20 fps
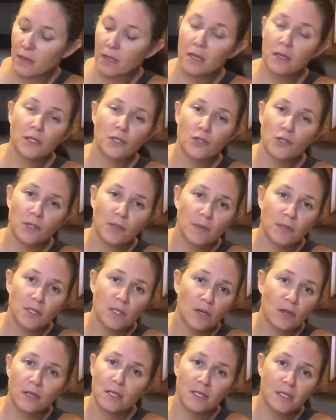truth be
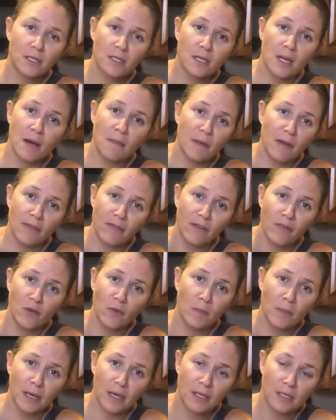told, this is not my favorite
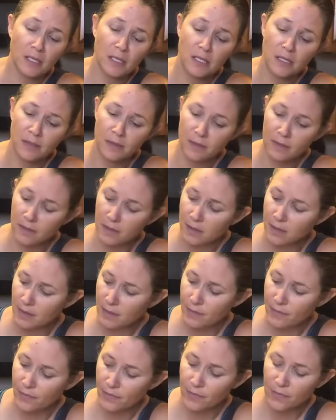mix.
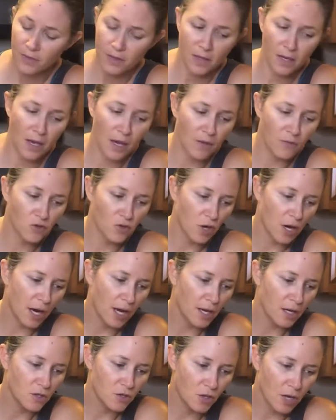I've
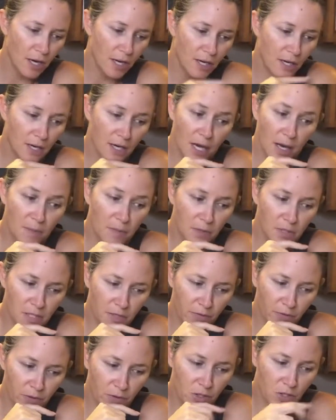tried it a couple
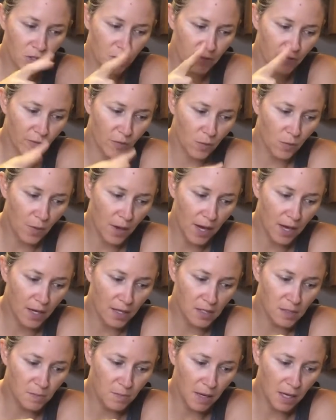two different
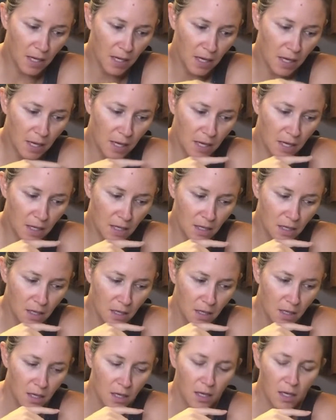ways, making it
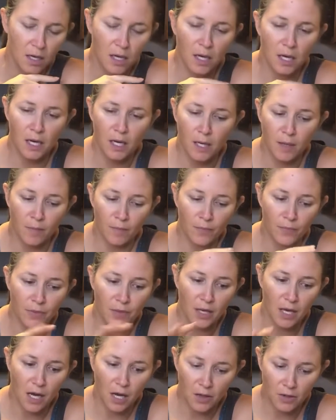the
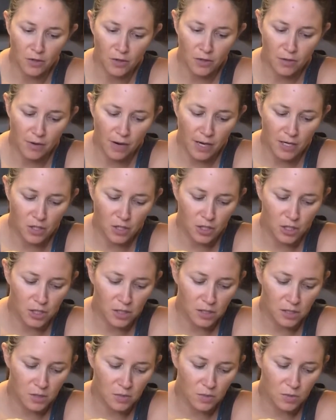other
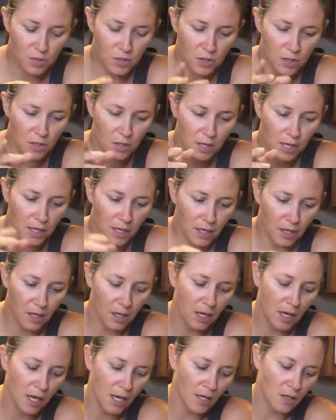directions, which are like I
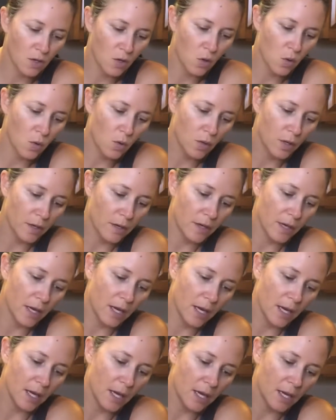had corn
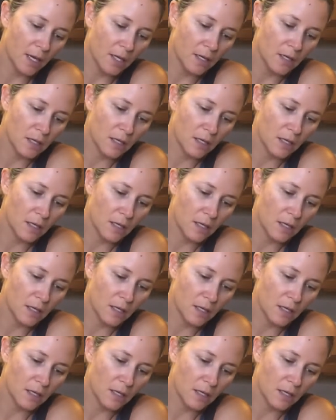and